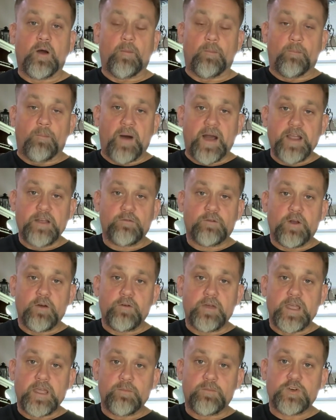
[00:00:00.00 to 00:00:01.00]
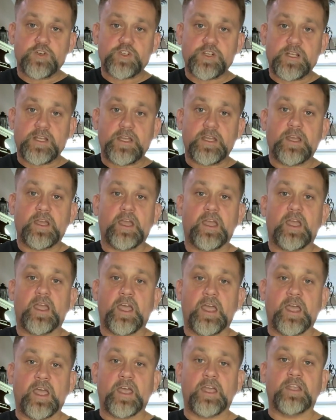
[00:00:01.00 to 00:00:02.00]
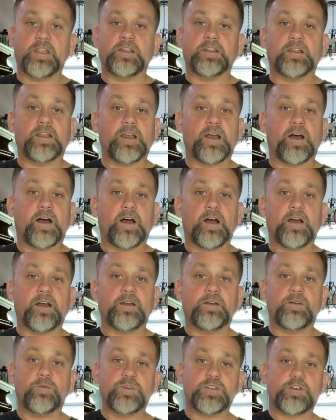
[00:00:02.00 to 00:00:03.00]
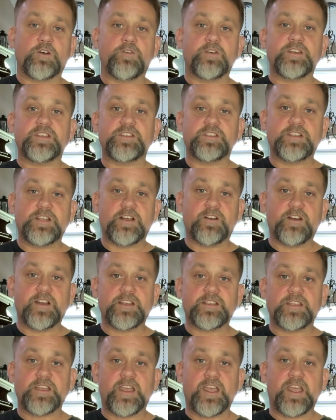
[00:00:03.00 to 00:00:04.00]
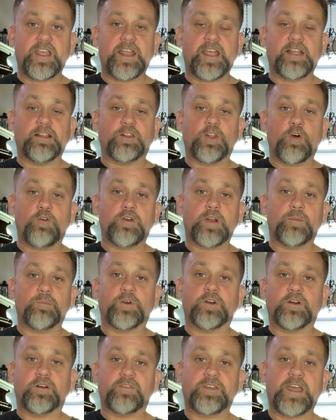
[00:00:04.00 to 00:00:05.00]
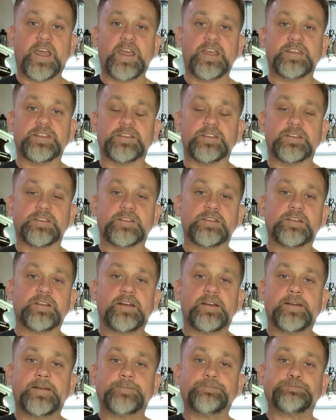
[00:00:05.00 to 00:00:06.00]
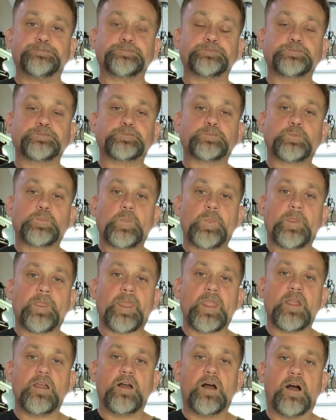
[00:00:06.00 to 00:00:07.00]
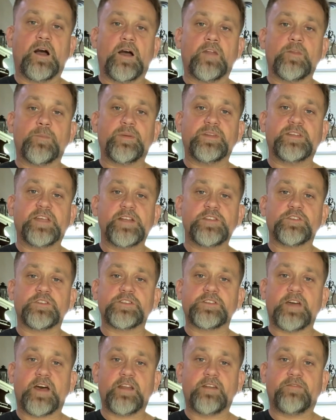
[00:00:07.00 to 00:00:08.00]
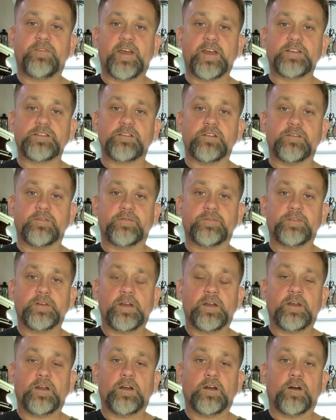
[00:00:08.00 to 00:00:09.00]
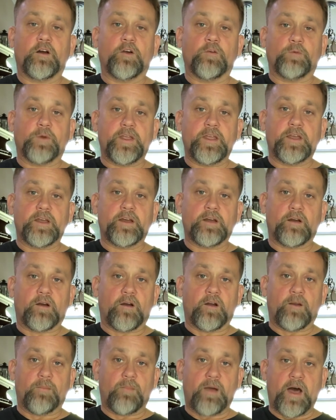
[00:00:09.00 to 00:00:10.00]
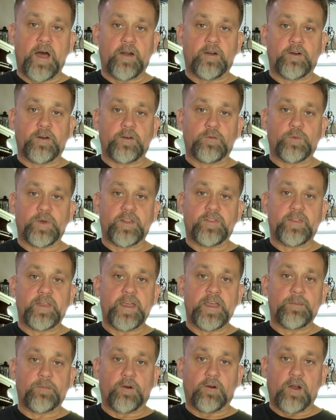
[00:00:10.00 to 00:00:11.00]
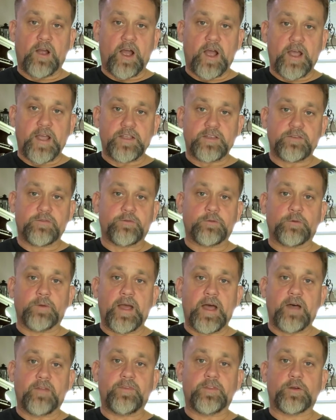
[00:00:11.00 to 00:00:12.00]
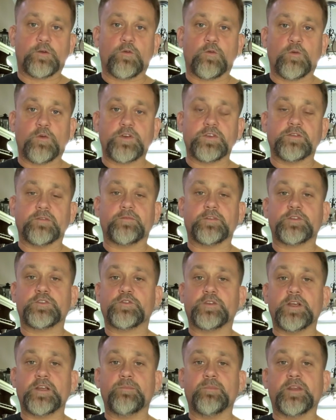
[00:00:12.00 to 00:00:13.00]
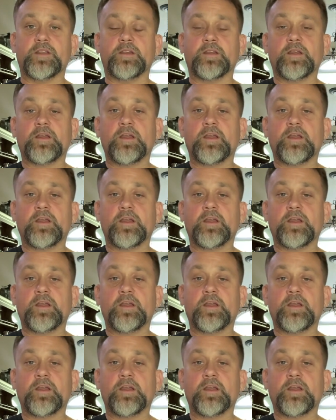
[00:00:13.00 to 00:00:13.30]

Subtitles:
microhemorrhaging, and it was only serious in a low number of cases. The potential side effects of ARIA are monitored with MRIs throughout the course of the treatment.